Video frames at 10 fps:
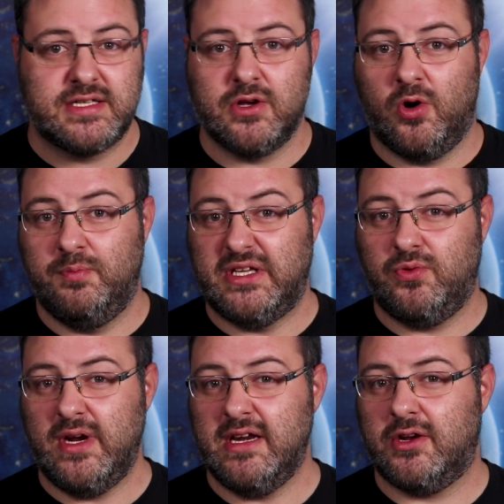So
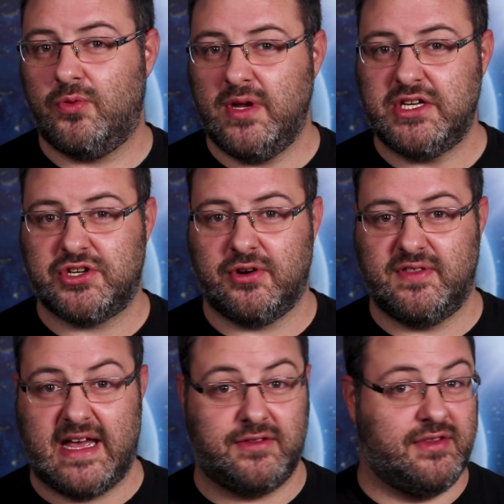between a
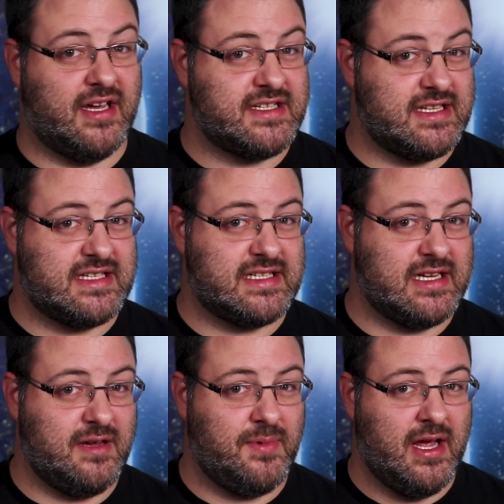creature that doesn't
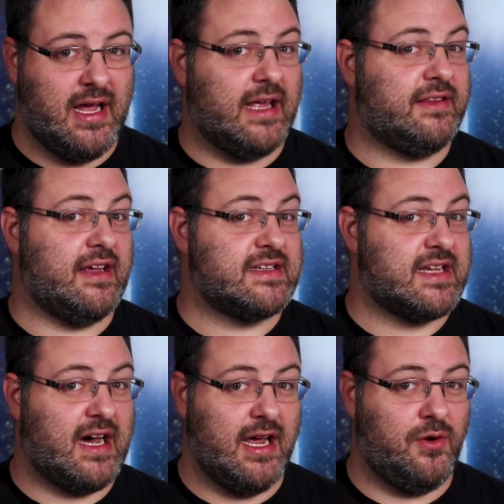sleep and
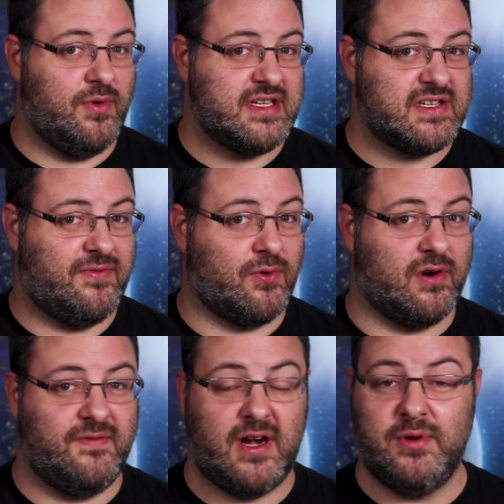takes high risk
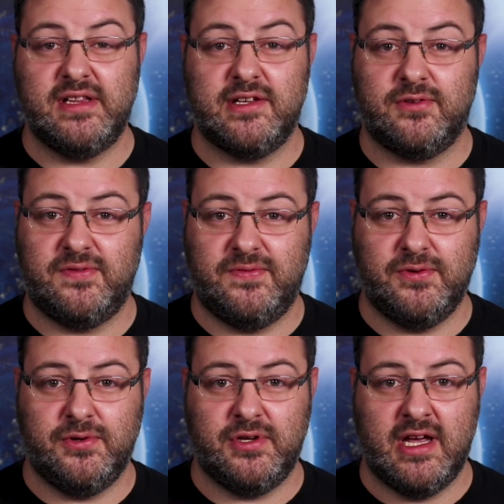for very little
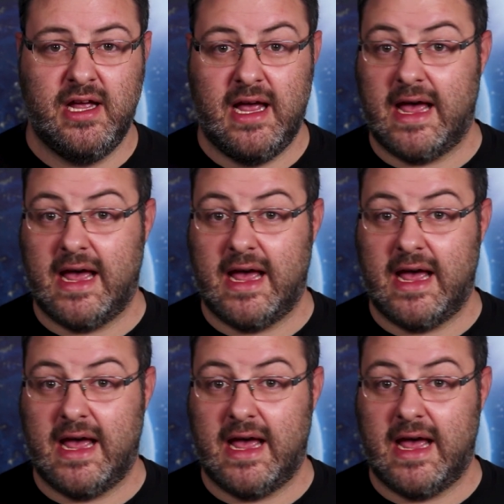food,